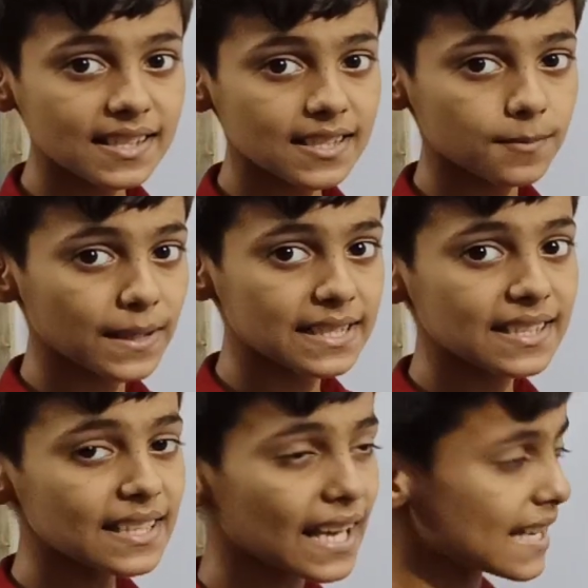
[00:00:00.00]
speeds
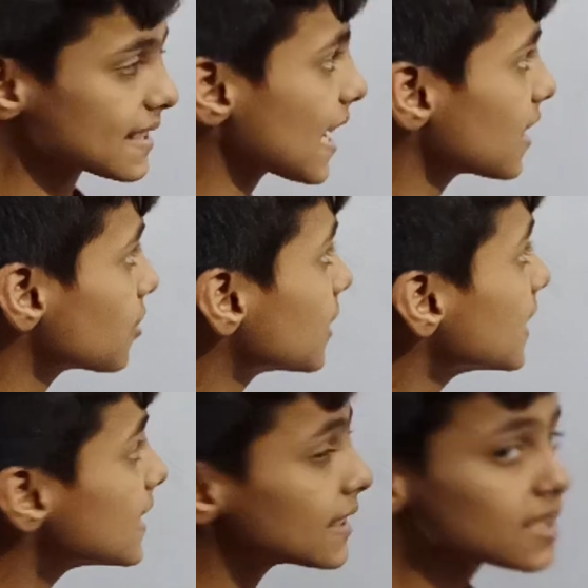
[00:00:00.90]
in SI unit.
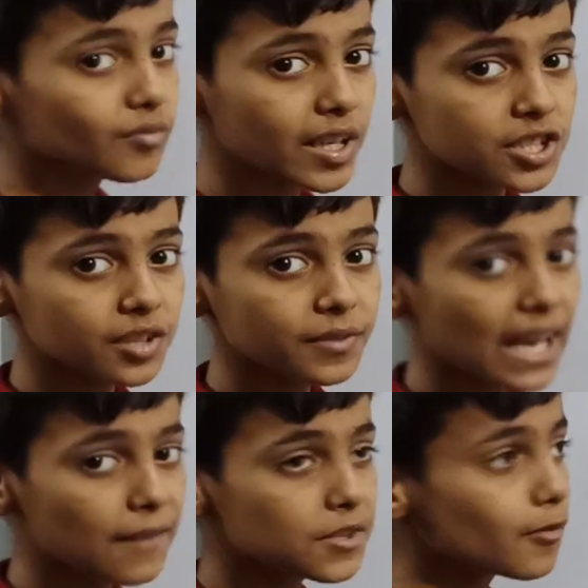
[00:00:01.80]
This question we
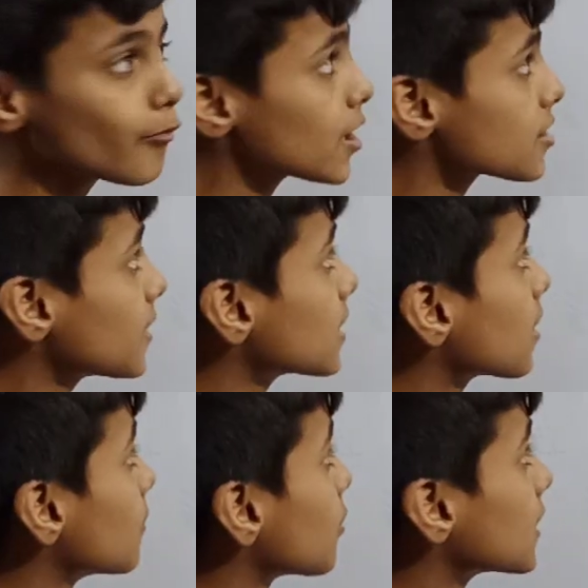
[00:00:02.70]
have, so first we'll
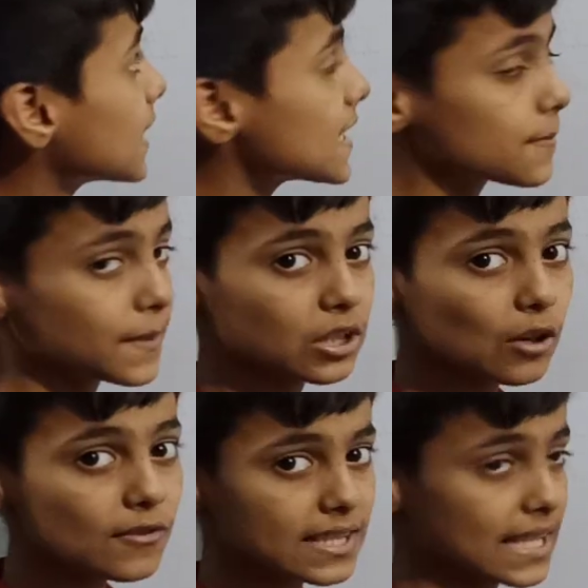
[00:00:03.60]
convert the speed
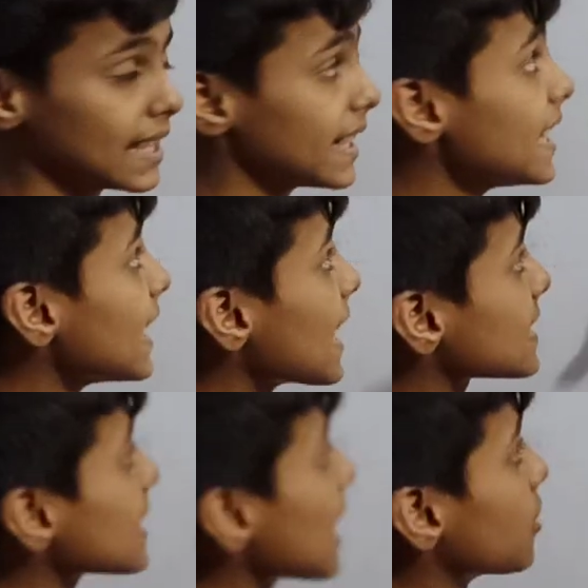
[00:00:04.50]
of snail in
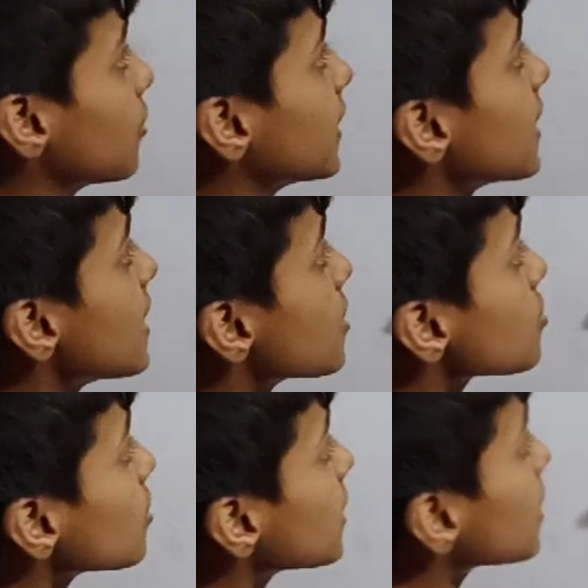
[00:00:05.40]
SI unit.
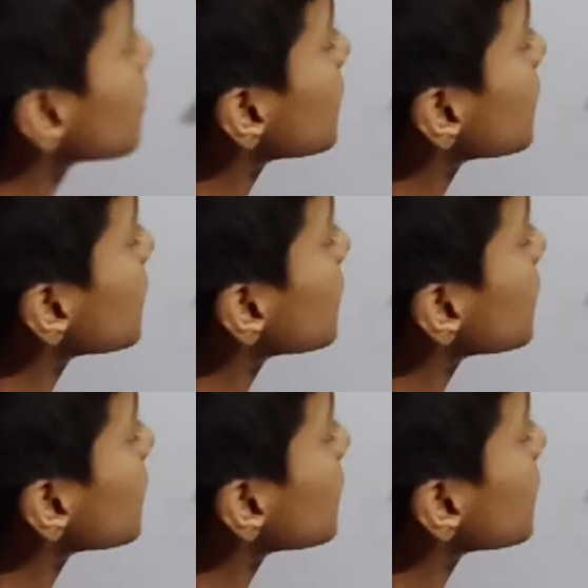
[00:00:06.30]
So here